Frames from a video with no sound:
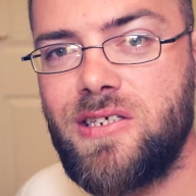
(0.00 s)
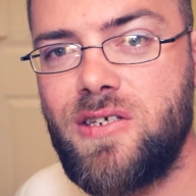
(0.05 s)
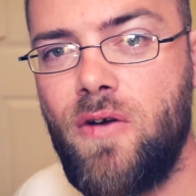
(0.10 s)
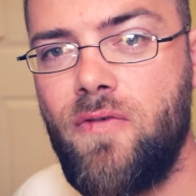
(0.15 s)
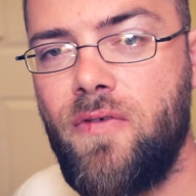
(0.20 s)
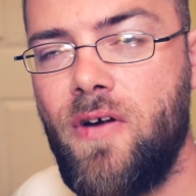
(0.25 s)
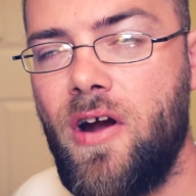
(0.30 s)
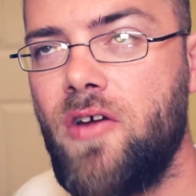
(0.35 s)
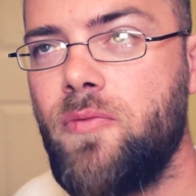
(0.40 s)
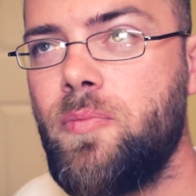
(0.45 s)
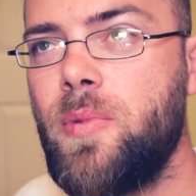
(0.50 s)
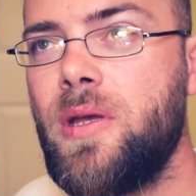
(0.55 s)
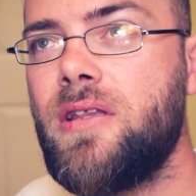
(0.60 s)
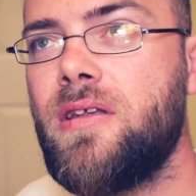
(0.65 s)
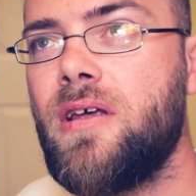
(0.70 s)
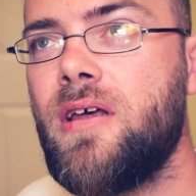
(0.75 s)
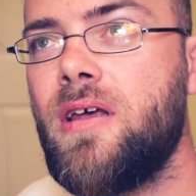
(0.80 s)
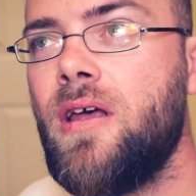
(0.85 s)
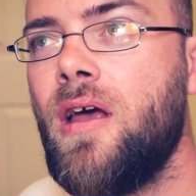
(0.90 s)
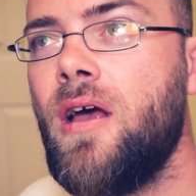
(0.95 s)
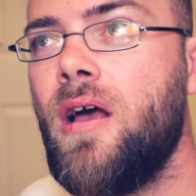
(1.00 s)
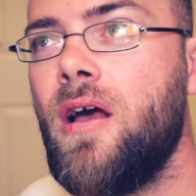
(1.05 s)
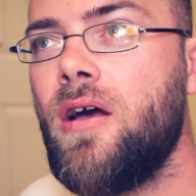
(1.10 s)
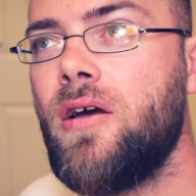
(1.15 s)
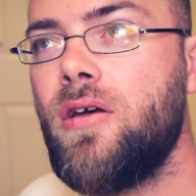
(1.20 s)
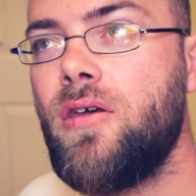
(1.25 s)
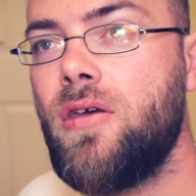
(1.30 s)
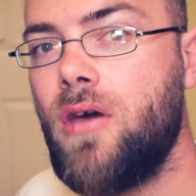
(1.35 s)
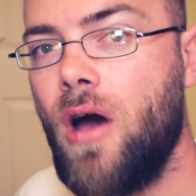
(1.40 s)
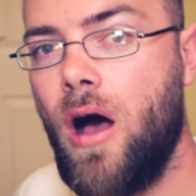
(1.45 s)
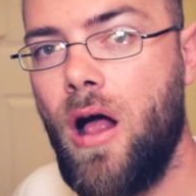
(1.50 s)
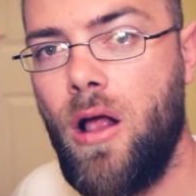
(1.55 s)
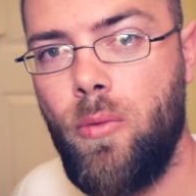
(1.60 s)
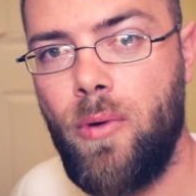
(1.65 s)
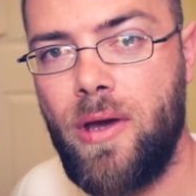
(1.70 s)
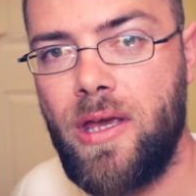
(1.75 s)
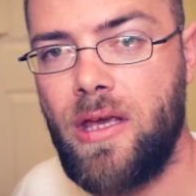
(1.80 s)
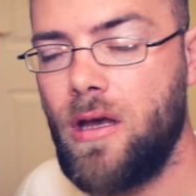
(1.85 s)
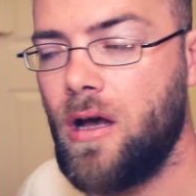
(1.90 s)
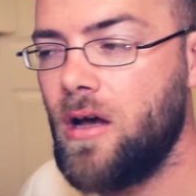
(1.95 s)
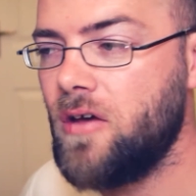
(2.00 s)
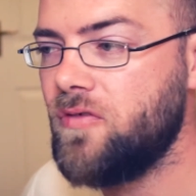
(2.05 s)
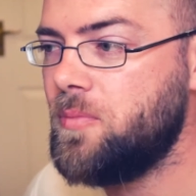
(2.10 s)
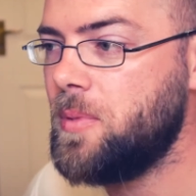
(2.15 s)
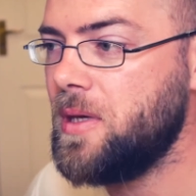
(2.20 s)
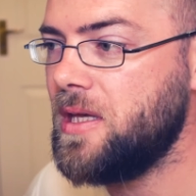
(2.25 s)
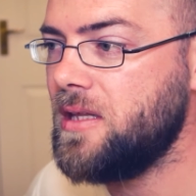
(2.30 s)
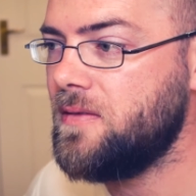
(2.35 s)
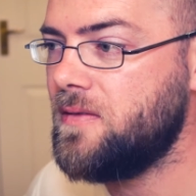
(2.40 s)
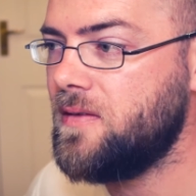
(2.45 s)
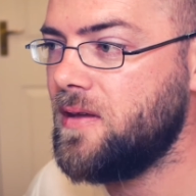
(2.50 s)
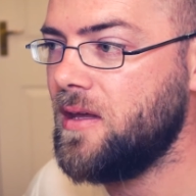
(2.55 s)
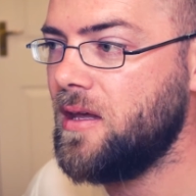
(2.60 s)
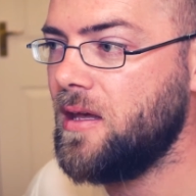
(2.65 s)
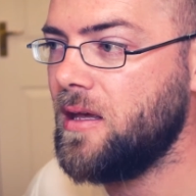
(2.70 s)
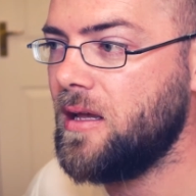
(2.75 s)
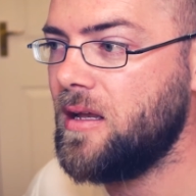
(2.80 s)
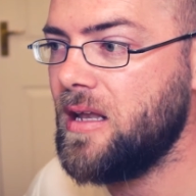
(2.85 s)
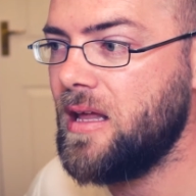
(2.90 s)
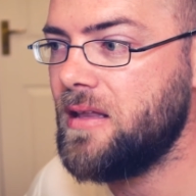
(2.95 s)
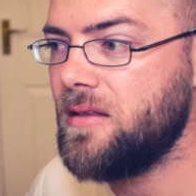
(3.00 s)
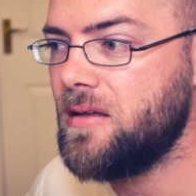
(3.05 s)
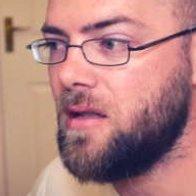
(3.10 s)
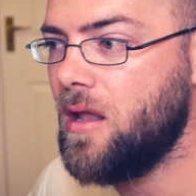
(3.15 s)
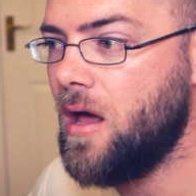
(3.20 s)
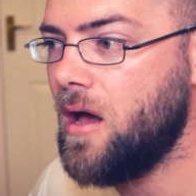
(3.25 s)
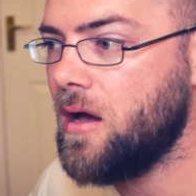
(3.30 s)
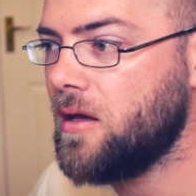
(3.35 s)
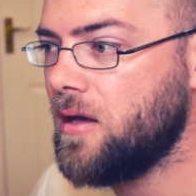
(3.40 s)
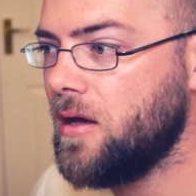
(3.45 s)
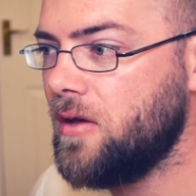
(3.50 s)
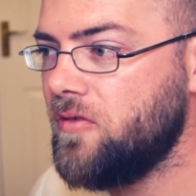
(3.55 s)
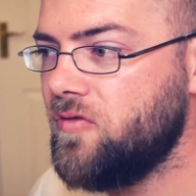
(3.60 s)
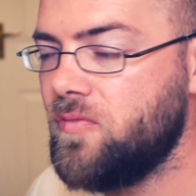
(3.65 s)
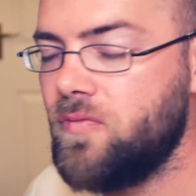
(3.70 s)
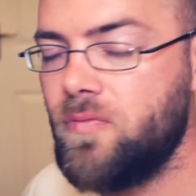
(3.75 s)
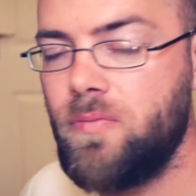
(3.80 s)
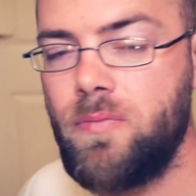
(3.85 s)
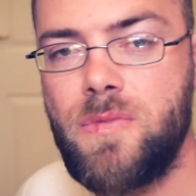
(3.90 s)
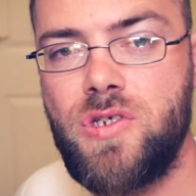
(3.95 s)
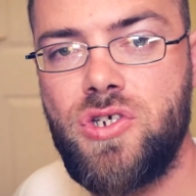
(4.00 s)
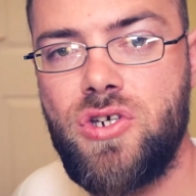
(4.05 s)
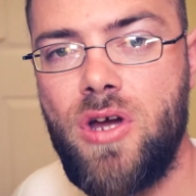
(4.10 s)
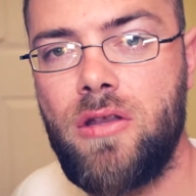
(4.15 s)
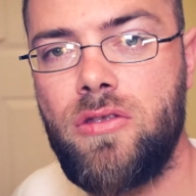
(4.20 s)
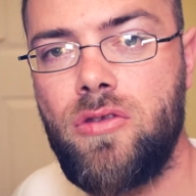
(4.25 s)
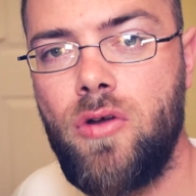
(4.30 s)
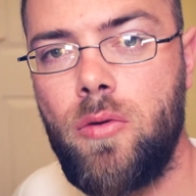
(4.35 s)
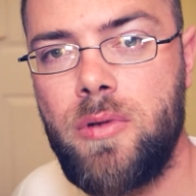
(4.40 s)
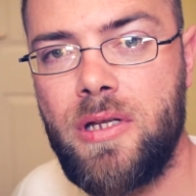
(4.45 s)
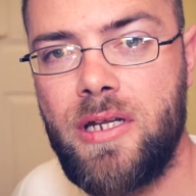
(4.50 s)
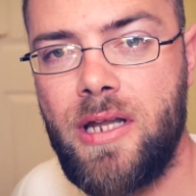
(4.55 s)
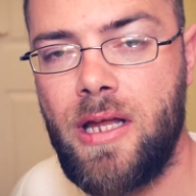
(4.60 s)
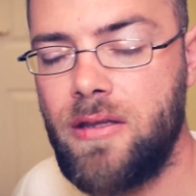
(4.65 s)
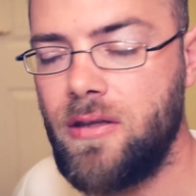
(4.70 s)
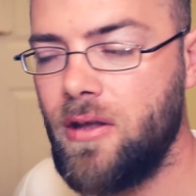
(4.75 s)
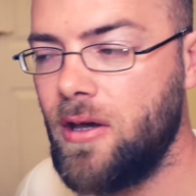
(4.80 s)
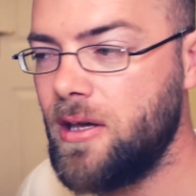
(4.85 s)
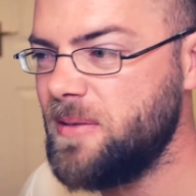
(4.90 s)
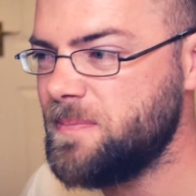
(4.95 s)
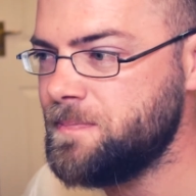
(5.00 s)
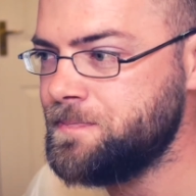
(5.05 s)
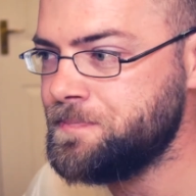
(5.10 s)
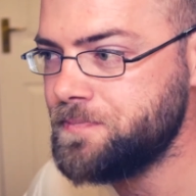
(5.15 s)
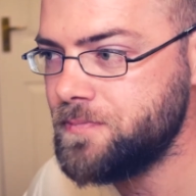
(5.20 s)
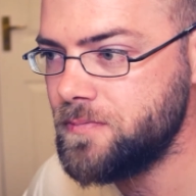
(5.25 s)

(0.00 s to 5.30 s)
So far I've been to Galway, I've been to Glendalough, I've shot Dublin at night,